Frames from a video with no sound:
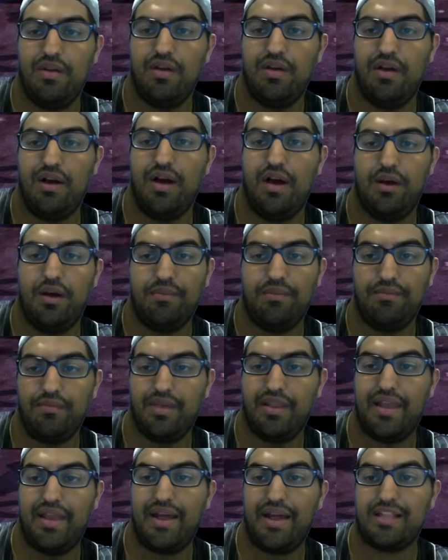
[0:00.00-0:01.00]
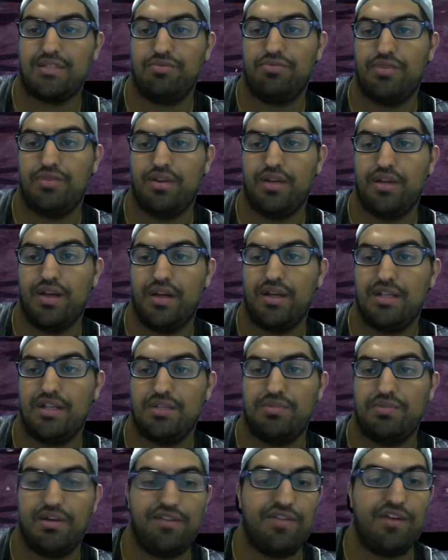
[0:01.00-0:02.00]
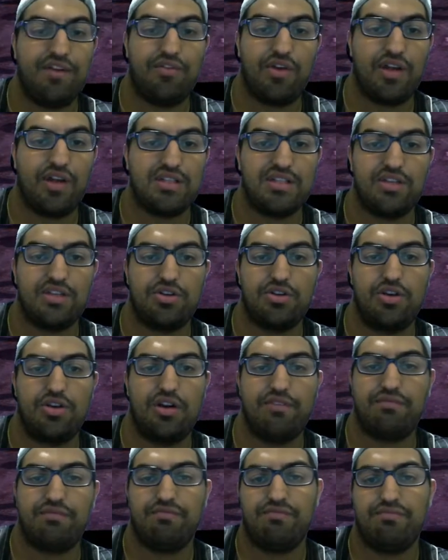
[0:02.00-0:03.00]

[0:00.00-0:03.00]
and that's really nice. But if he ever gets that turn off,